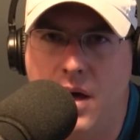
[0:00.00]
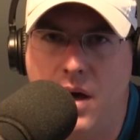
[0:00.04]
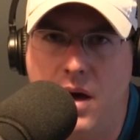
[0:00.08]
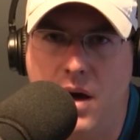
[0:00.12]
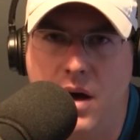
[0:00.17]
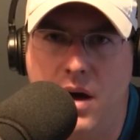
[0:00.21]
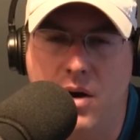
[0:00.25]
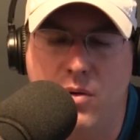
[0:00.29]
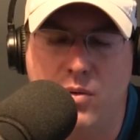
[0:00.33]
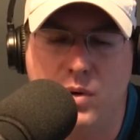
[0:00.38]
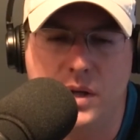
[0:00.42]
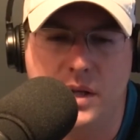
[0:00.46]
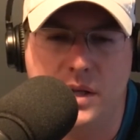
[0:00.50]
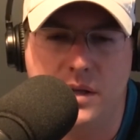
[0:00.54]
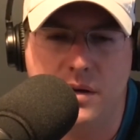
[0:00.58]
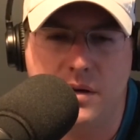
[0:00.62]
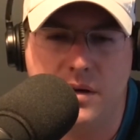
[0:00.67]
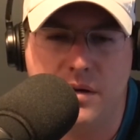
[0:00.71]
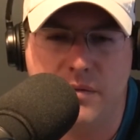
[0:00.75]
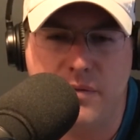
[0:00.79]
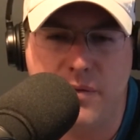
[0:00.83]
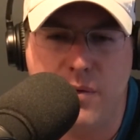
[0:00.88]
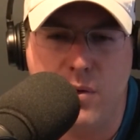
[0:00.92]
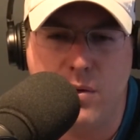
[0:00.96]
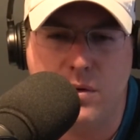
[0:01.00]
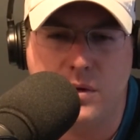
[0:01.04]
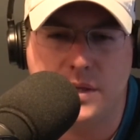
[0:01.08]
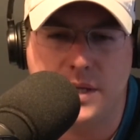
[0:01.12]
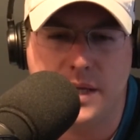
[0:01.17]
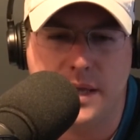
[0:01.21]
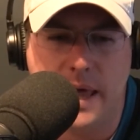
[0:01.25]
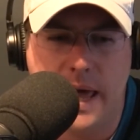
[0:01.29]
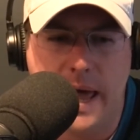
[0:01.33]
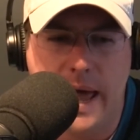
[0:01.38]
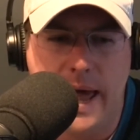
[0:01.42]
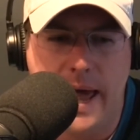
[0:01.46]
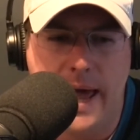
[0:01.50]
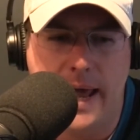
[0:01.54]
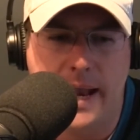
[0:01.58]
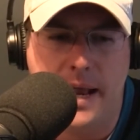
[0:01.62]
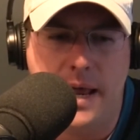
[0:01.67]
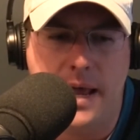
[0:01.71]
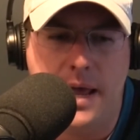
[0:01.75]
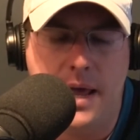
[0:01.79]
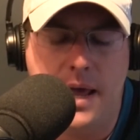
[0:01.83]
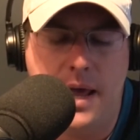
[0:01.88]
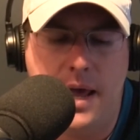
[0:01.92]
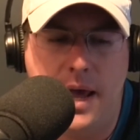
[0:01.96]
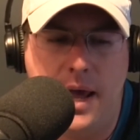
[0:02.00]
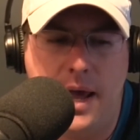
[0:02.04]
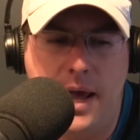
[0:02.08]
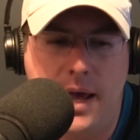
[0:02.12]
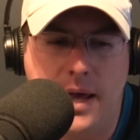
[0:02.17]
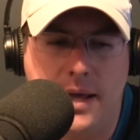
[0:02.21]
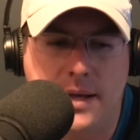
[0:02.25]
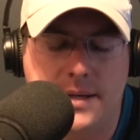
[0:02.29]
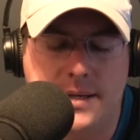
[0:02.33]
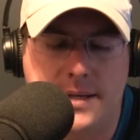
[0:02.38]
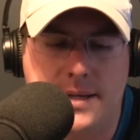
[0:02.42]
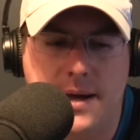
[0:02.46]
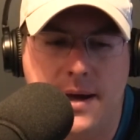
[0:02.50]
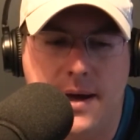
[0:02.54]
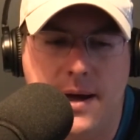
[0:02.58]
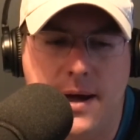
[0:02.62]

Really looking forward to that. And